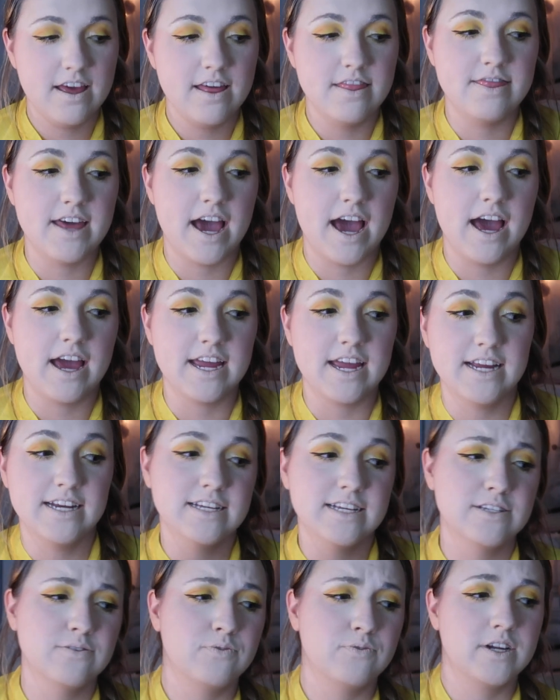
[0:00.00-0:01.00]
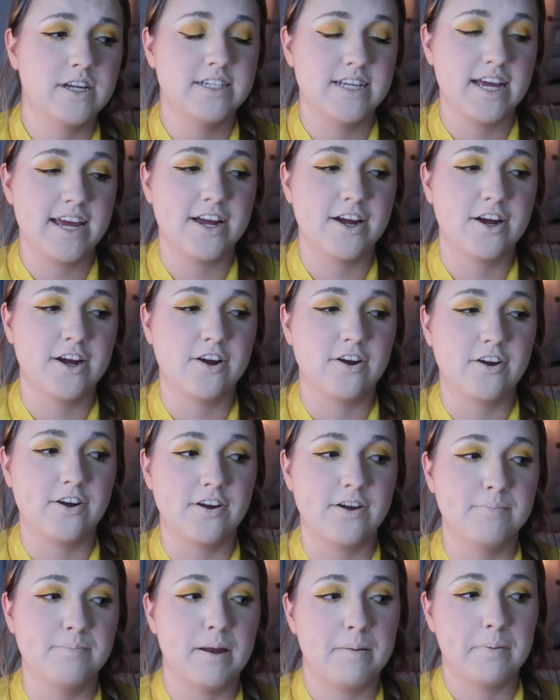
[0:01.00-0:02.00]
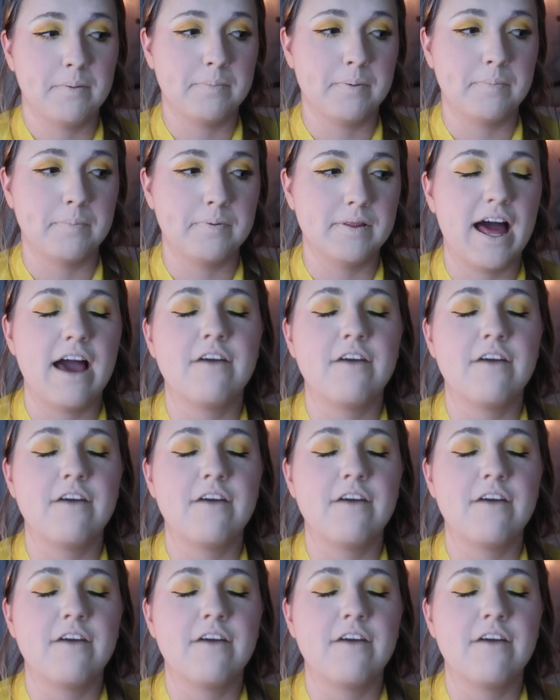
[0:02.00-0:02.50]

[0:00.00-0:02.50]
that he doesn't want to date her and blah blah blah blah.